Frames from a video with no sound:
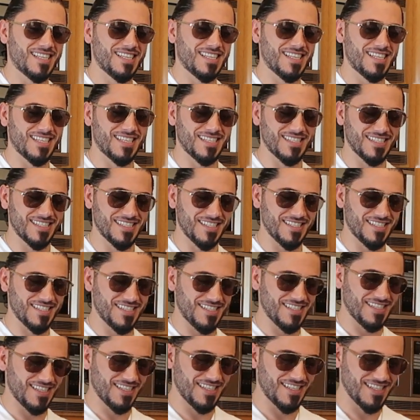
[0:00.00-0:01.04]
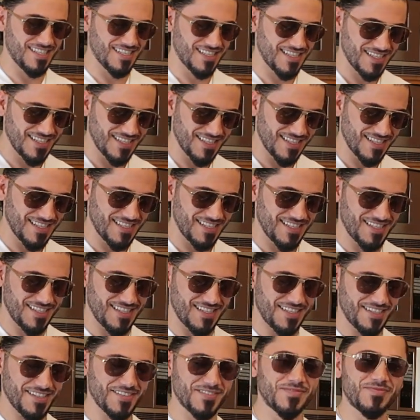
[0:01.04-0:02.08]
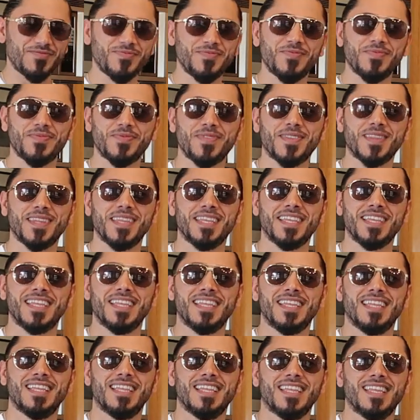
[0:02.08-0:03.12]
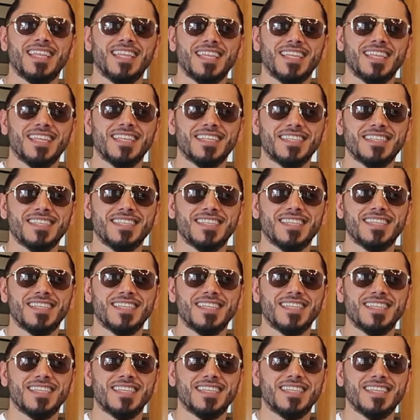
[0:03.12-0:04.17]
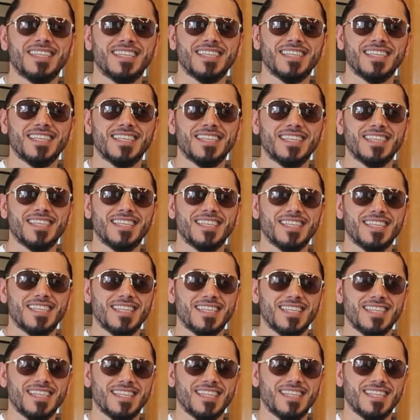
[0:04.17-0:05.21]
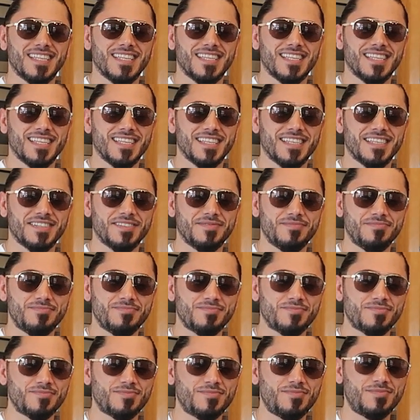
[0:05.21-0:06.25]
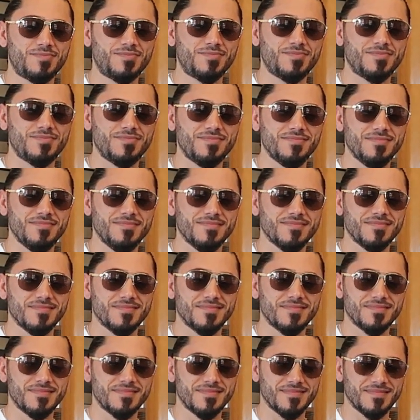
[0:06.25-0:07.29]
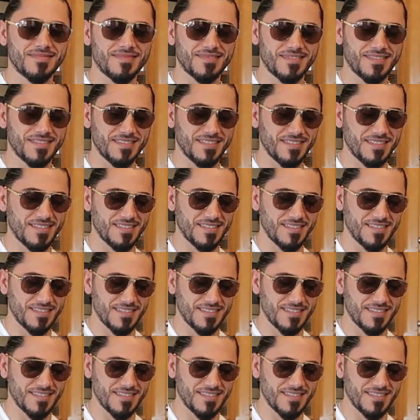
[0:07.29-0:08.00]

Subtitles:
(not speaking)